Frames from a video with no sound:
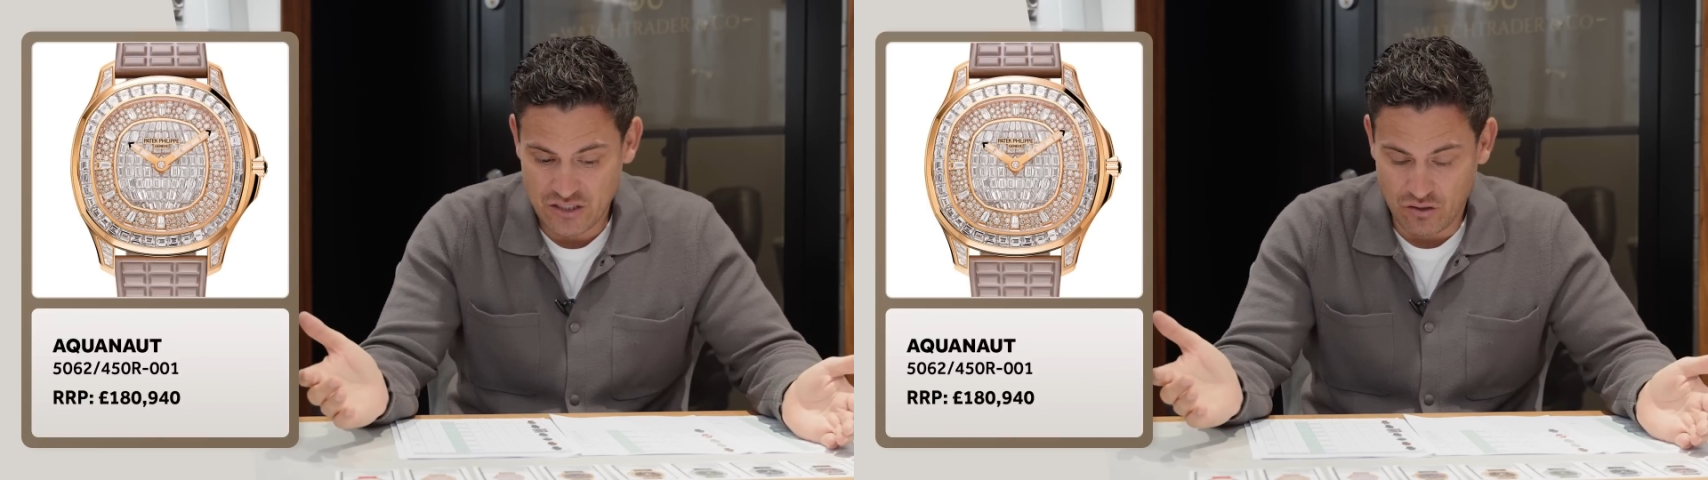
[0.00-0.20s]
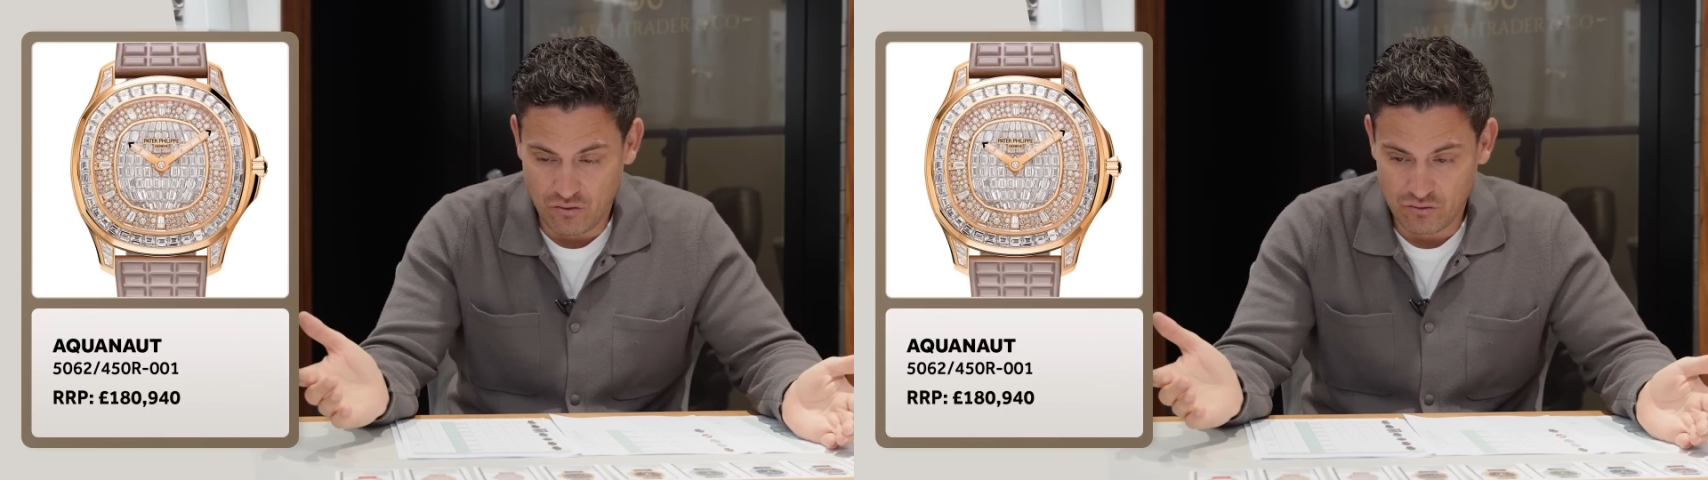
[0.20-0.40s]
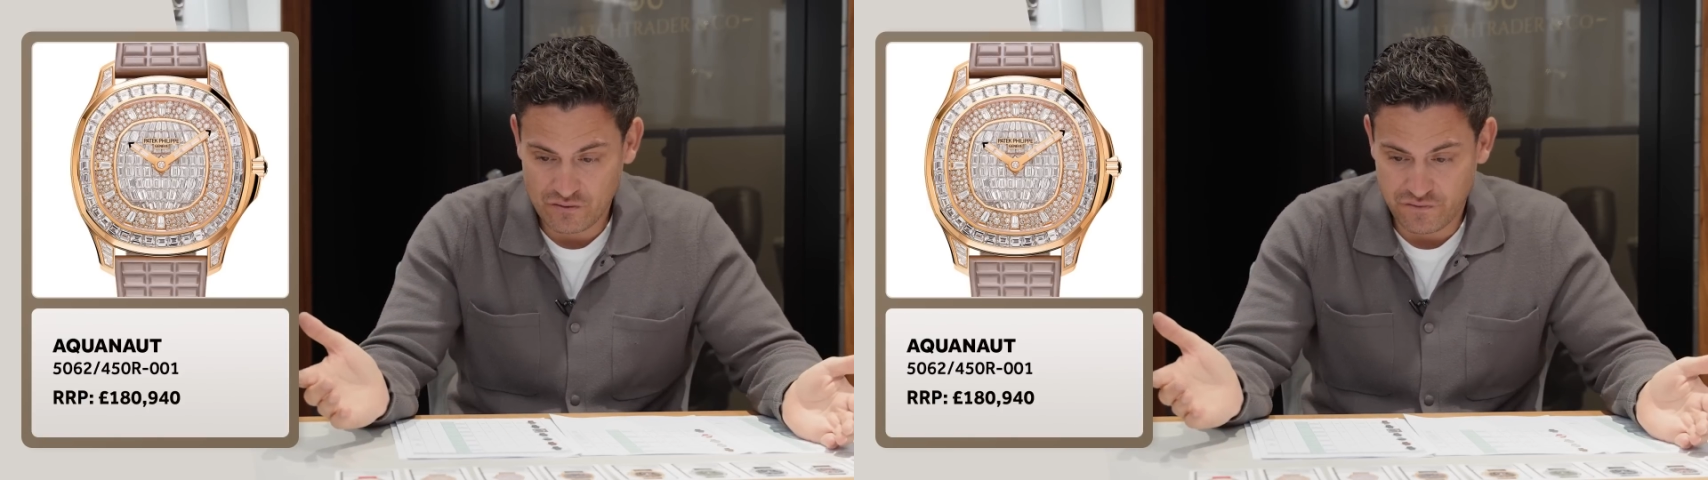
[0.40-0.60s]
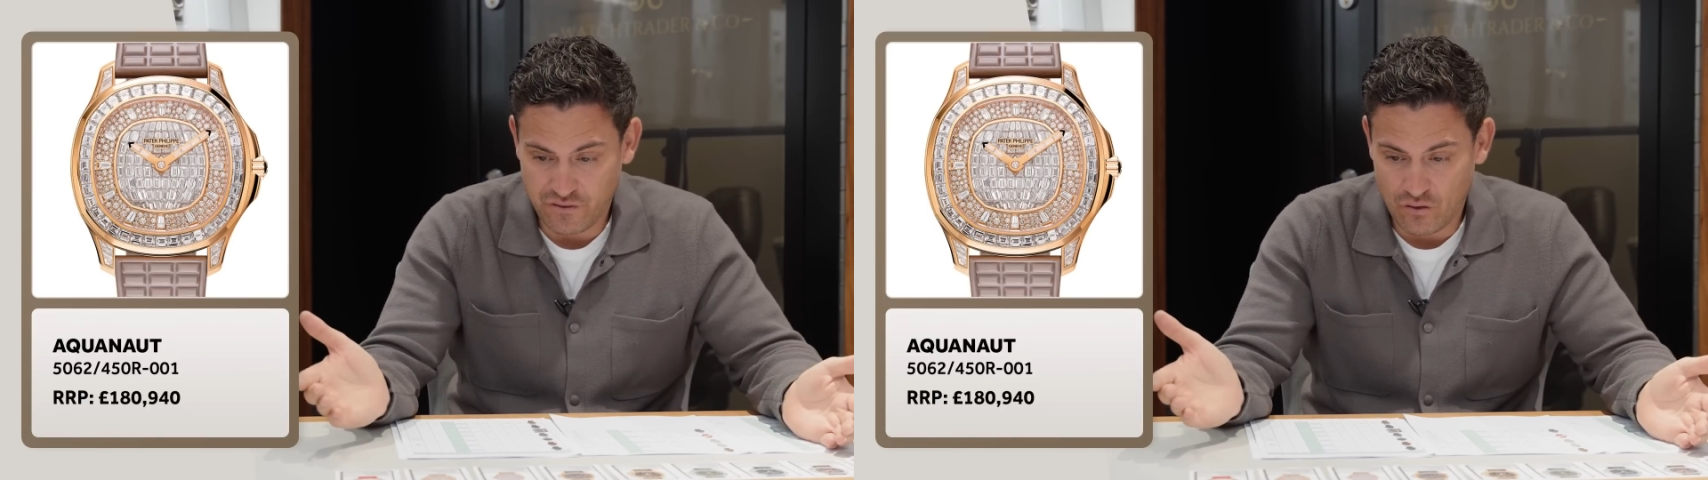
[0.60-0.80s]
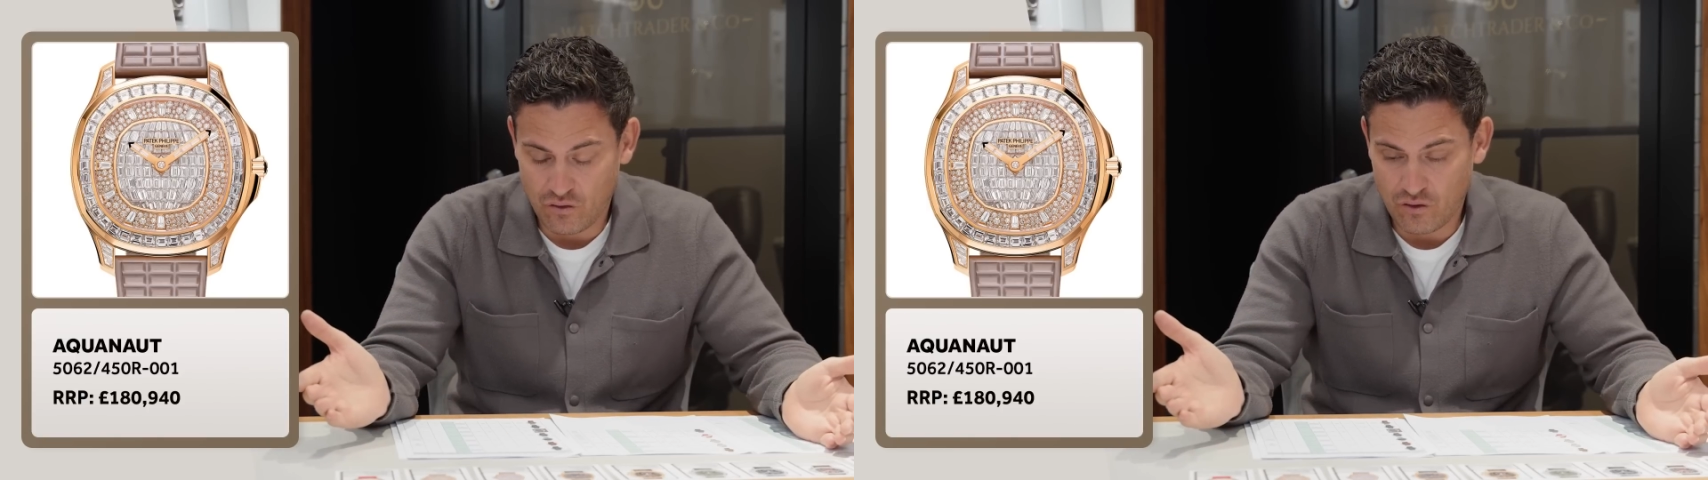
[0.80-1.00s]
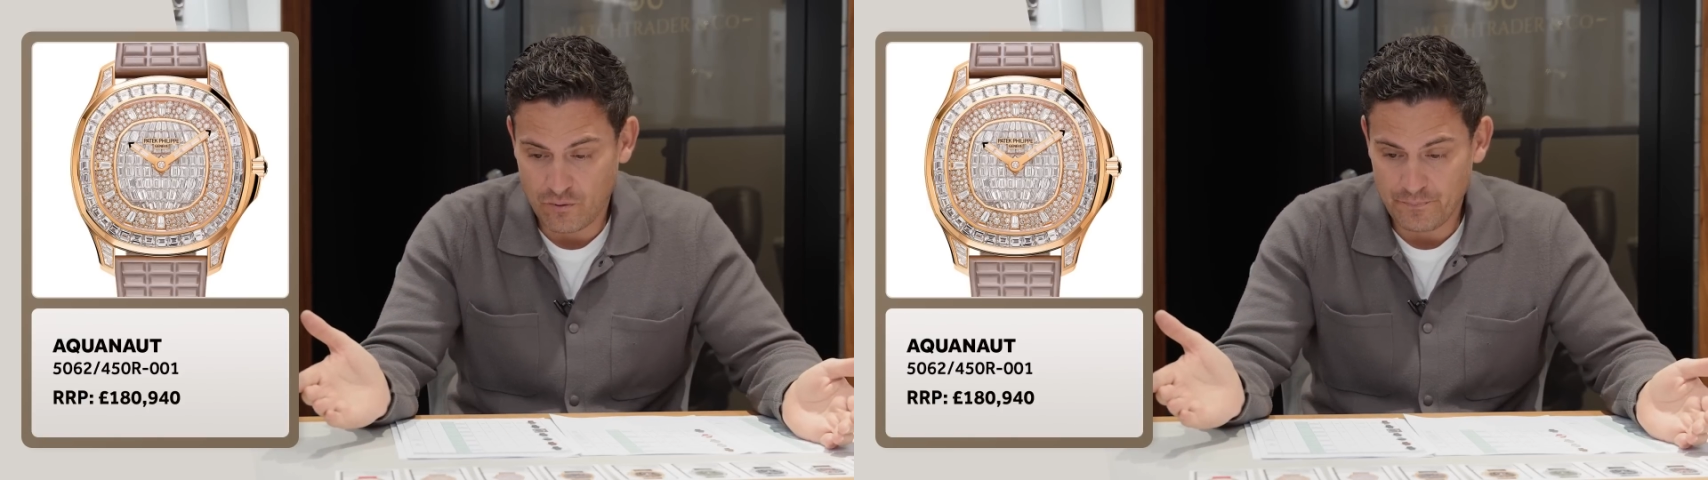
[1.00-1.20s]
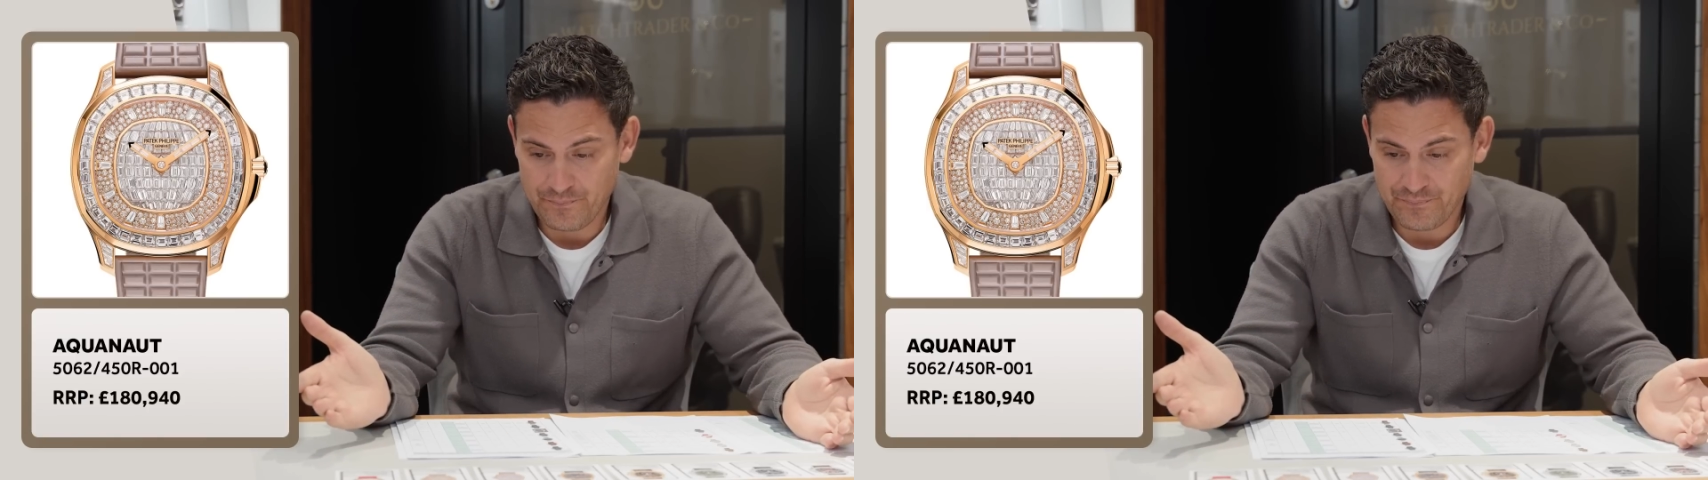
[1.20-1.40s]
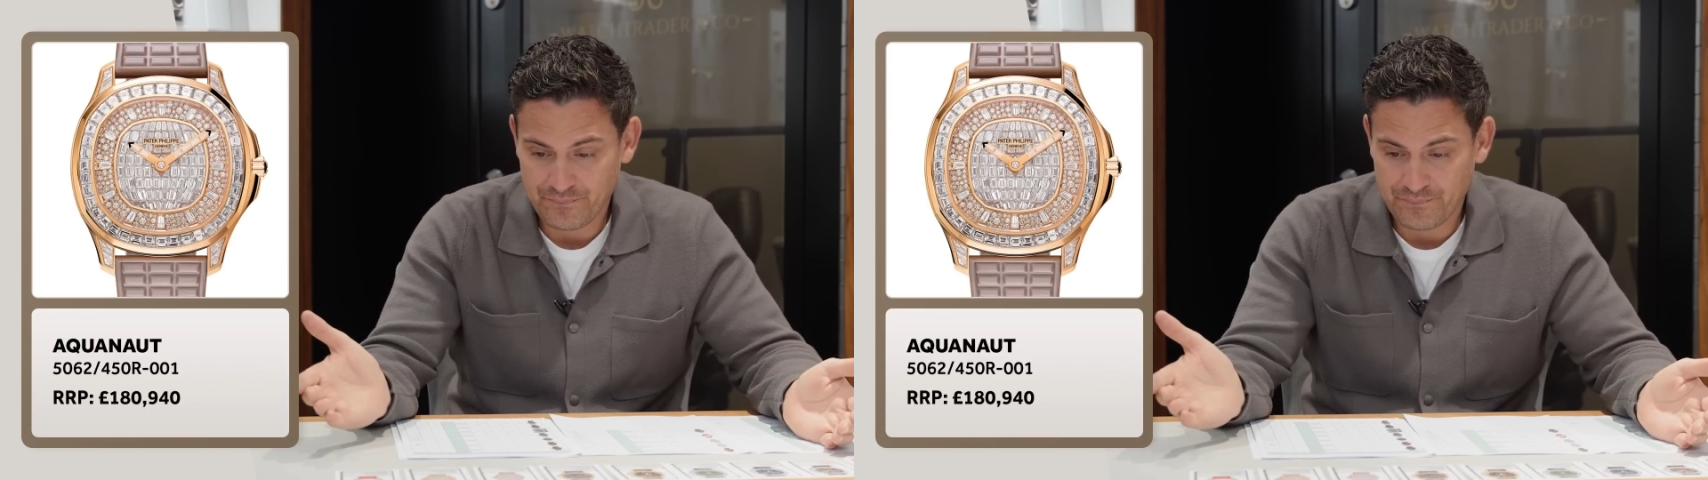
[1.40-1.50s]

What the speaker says: goes for